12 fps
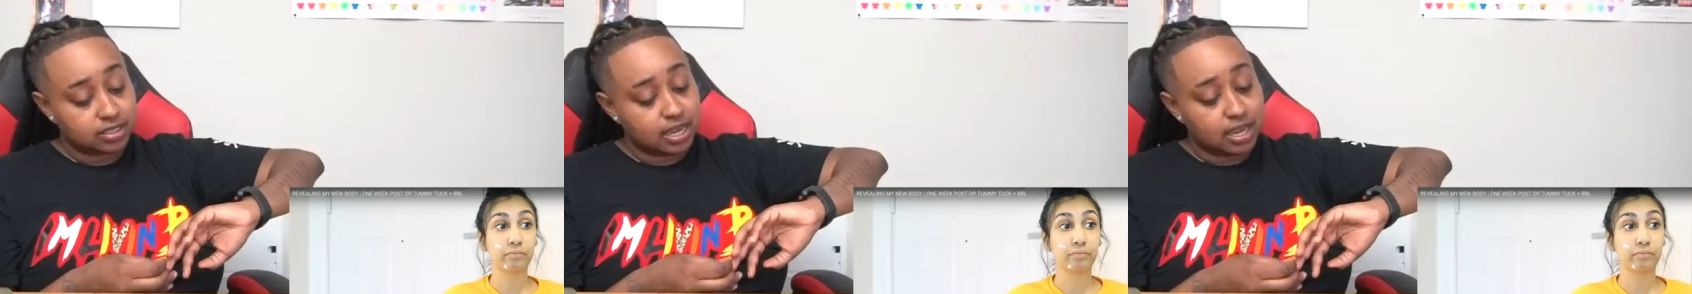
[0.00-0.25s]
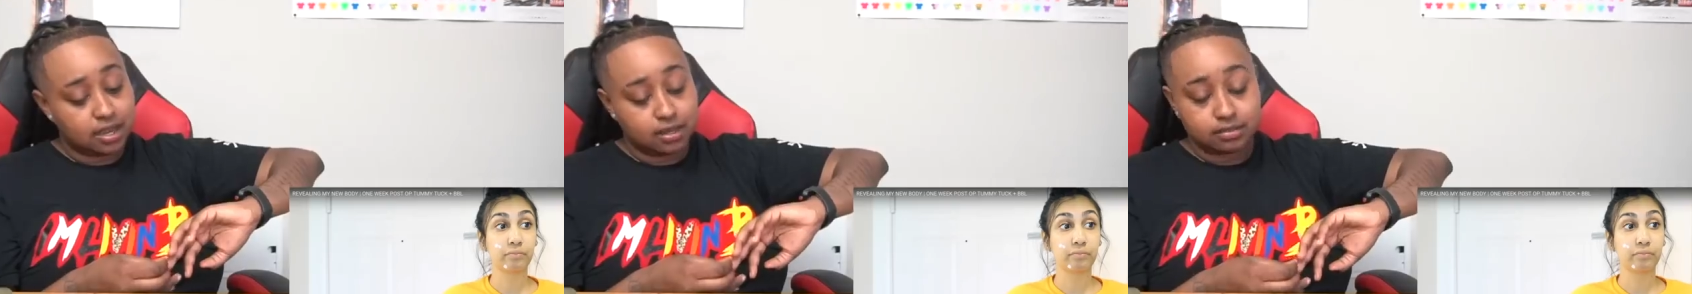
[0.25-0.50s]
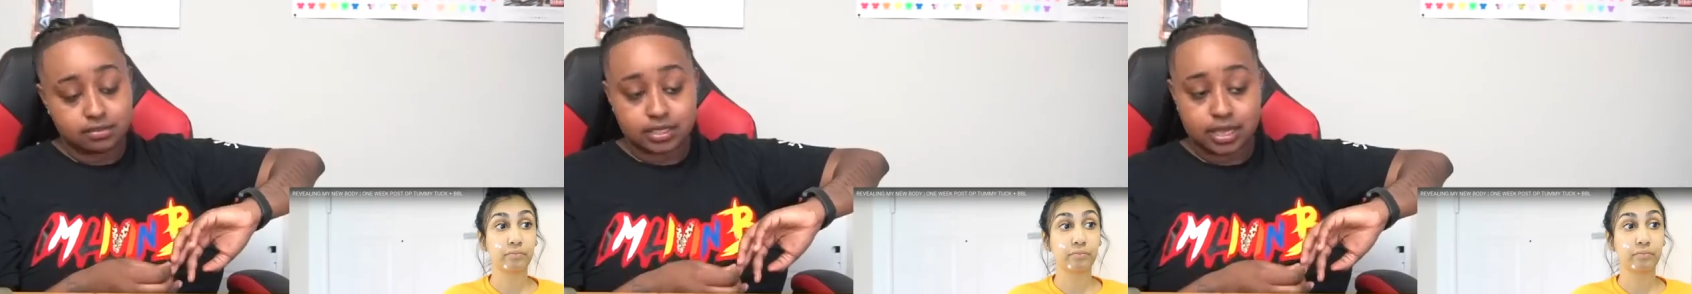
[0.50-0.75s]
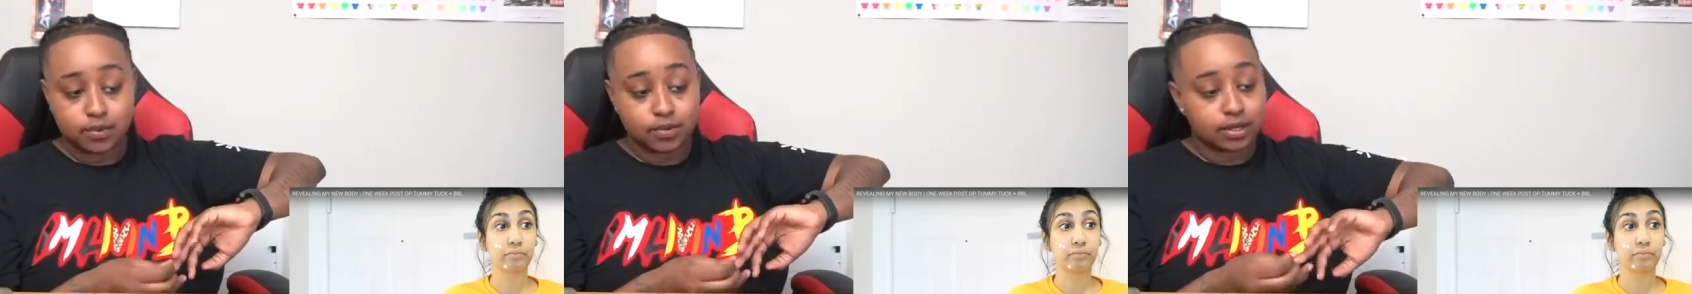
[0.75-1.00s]
Speaker 1: child, you
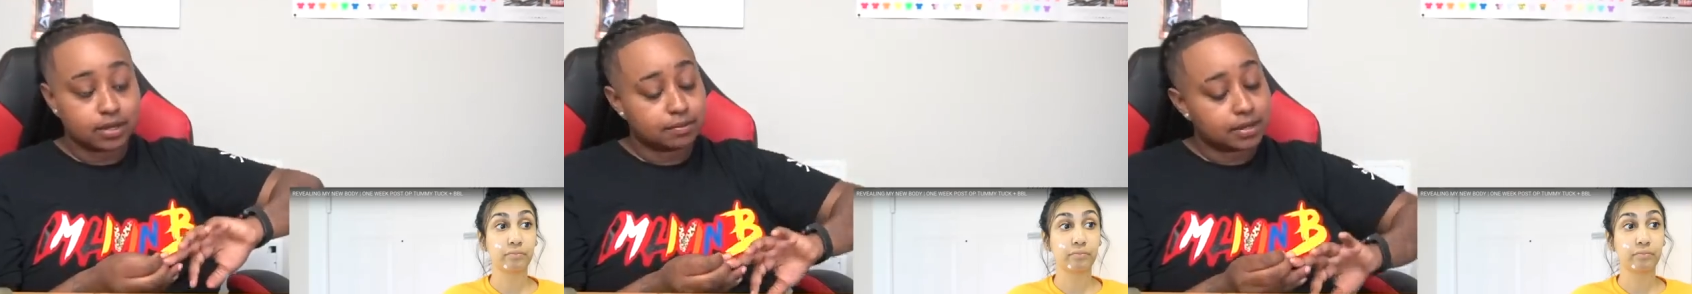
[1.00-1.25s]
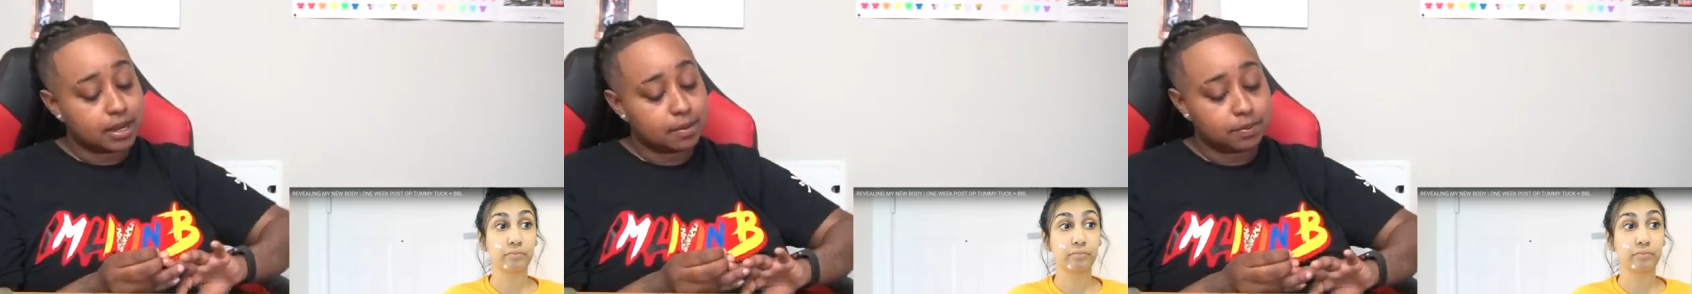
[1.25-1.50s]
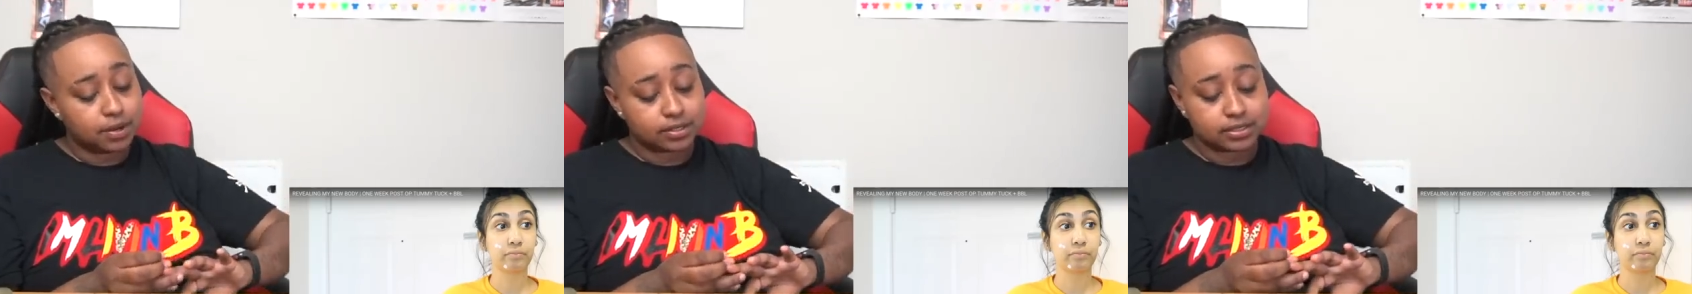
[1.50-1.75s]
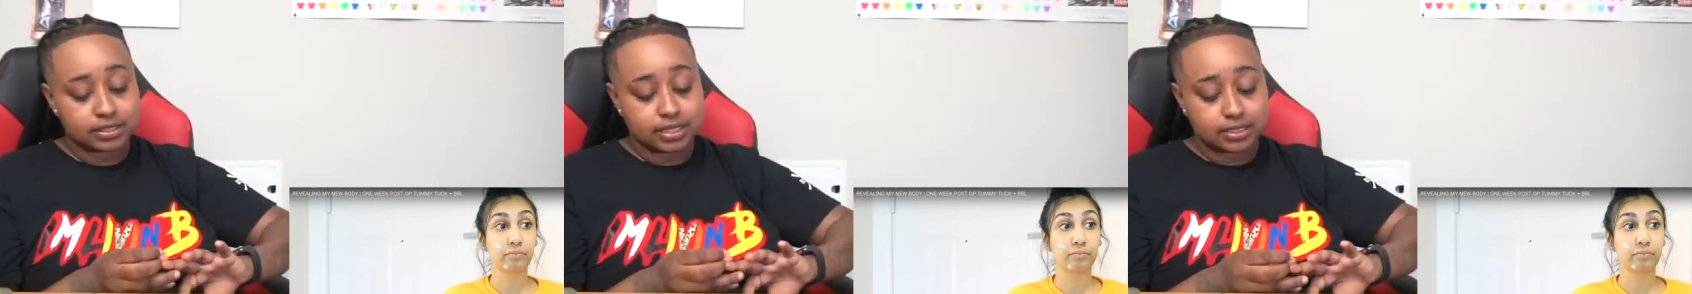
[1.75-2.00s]
take one of them damn
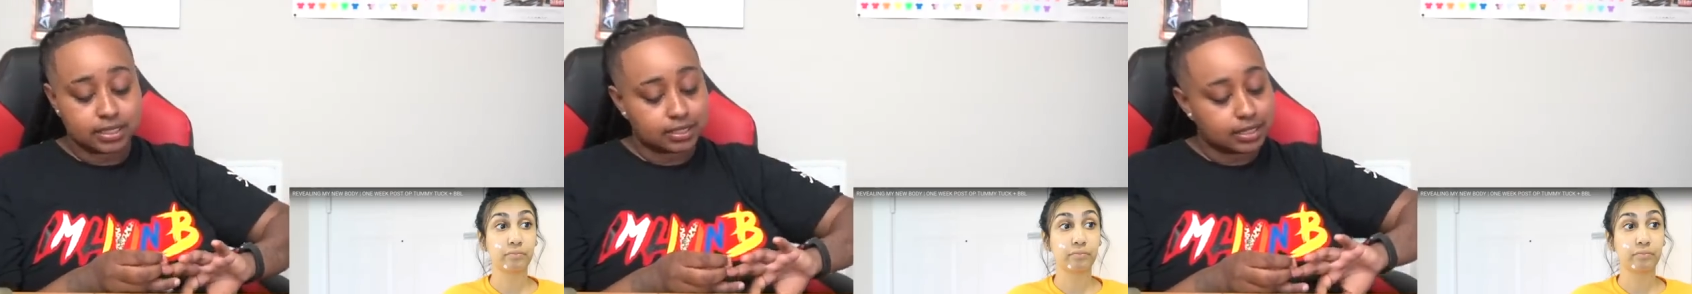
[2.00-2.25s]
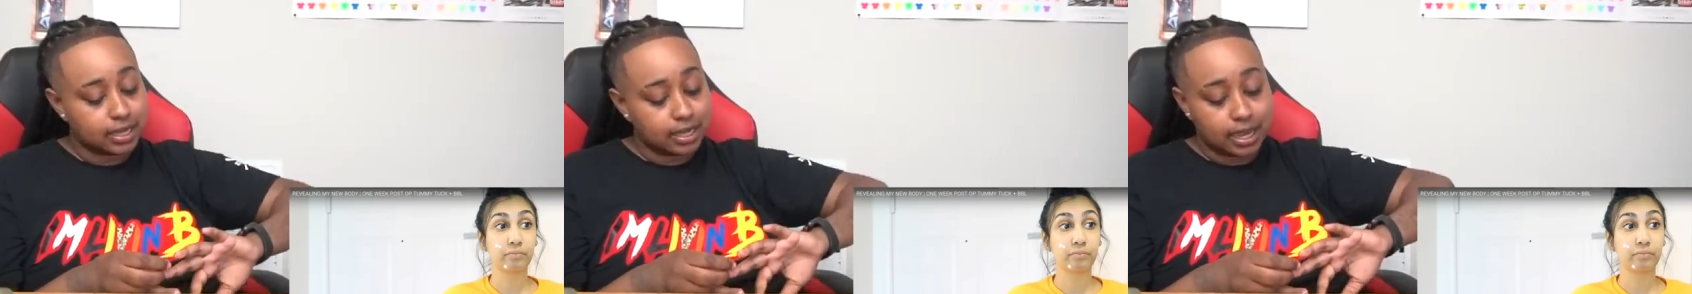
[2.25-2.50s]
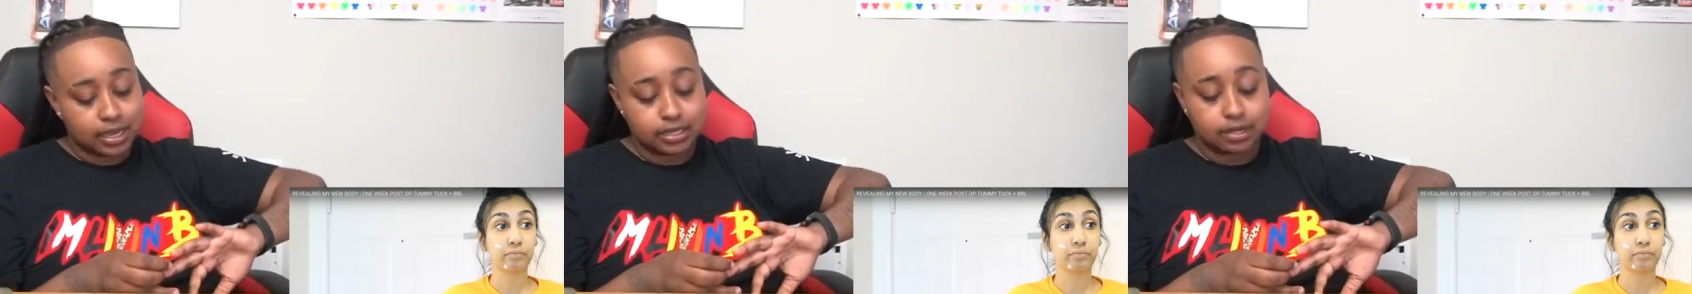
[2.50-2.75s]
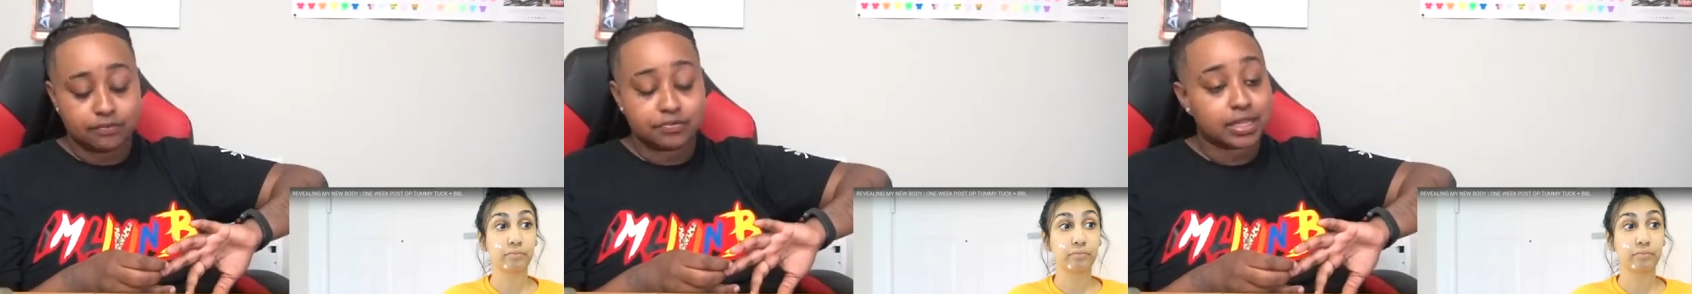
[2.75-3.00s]
Percocets, the thing,
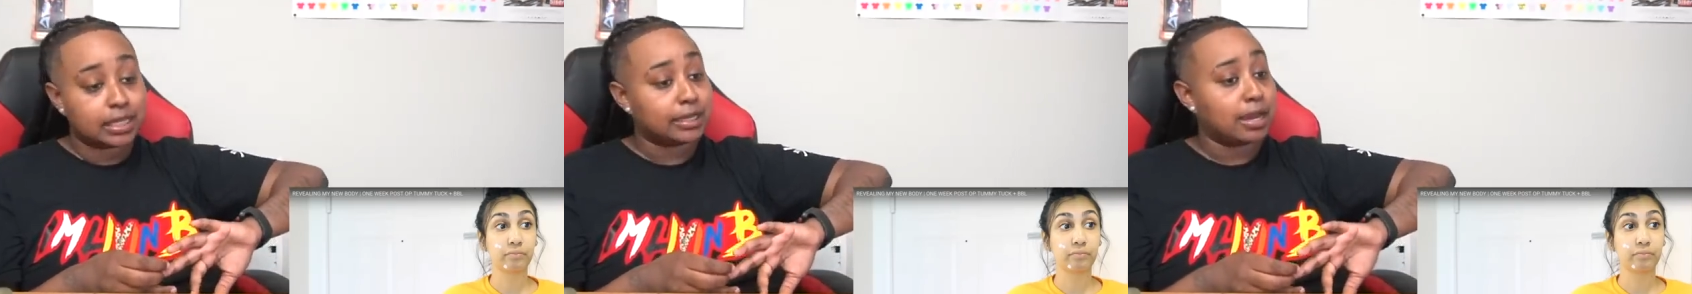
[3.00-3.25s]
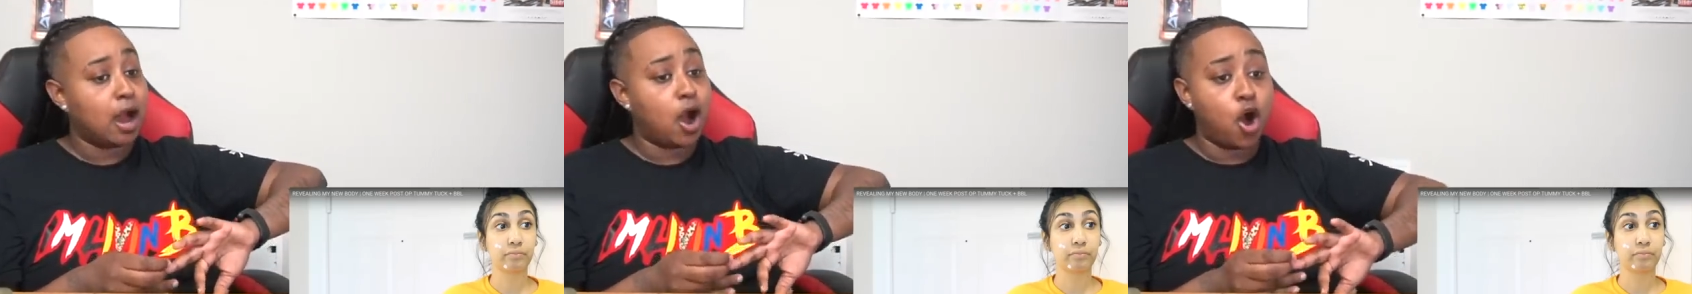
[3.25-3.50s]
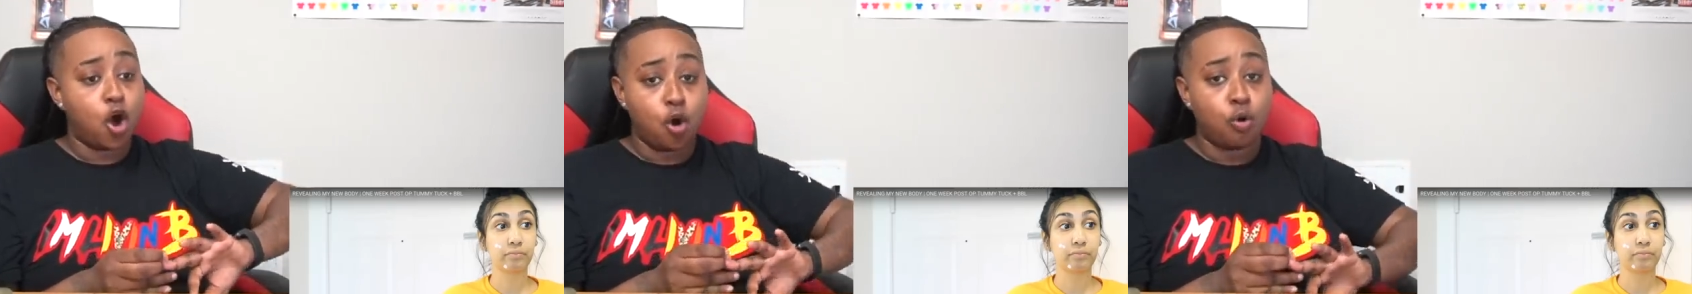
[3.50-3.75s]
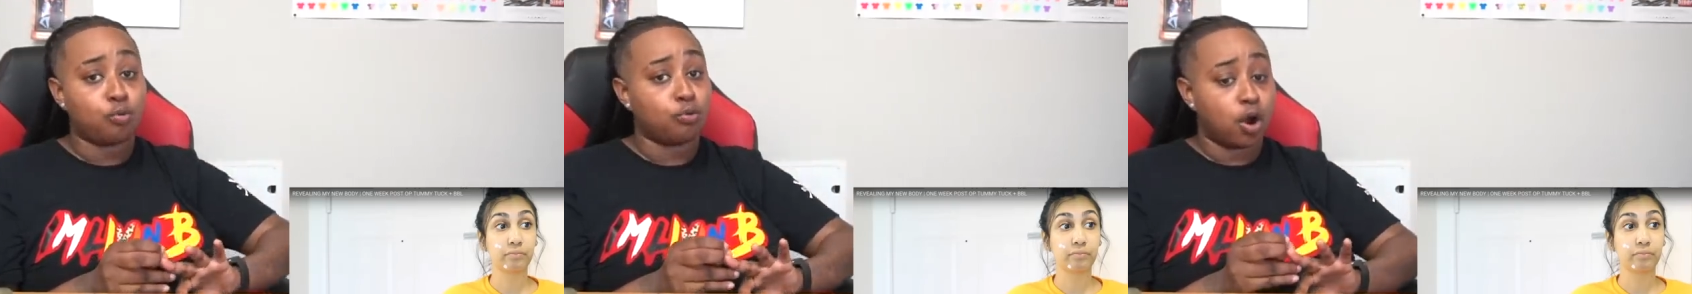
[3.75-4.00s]
hey, you're feeling
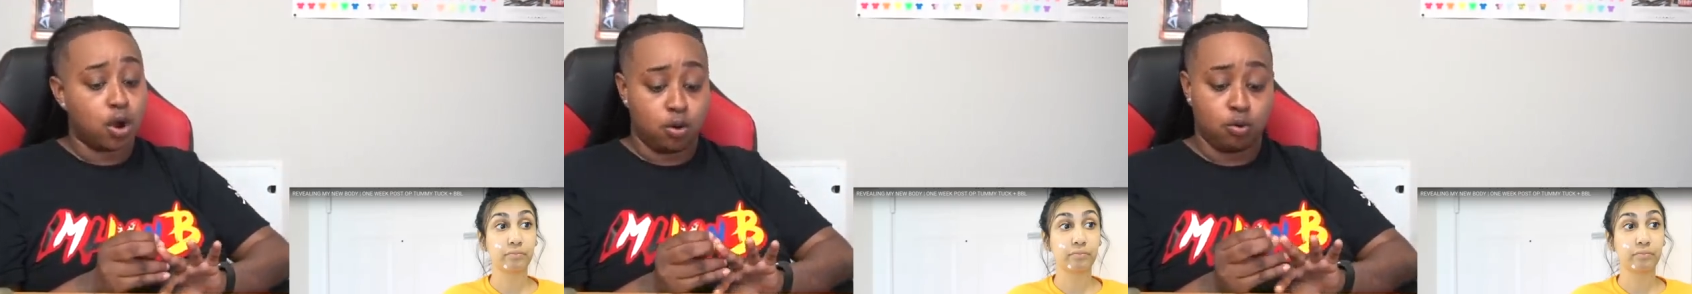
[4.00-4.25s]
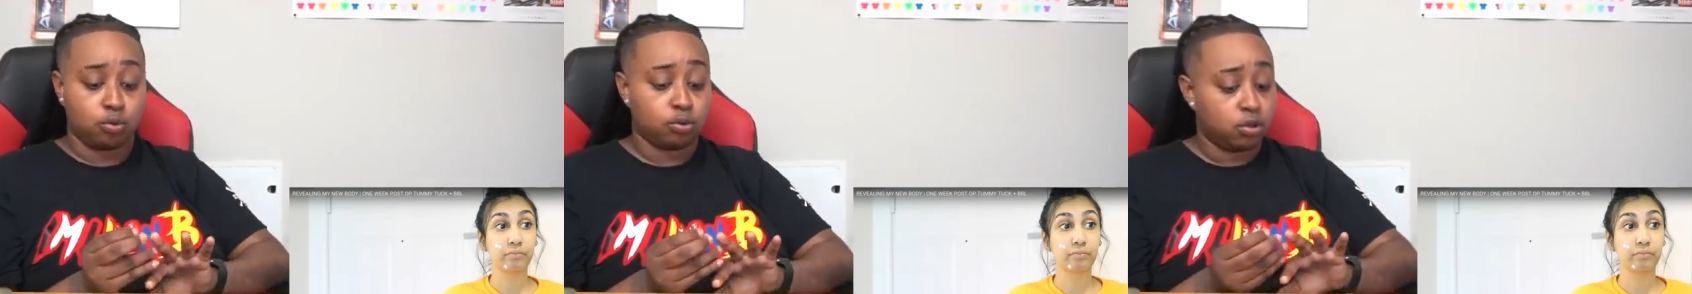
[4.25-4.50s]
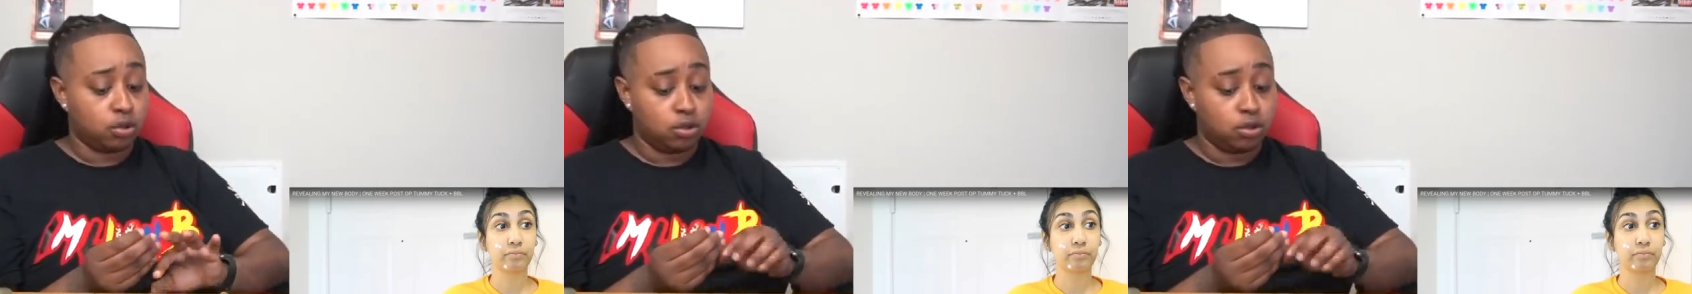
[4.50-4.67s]
all wrong.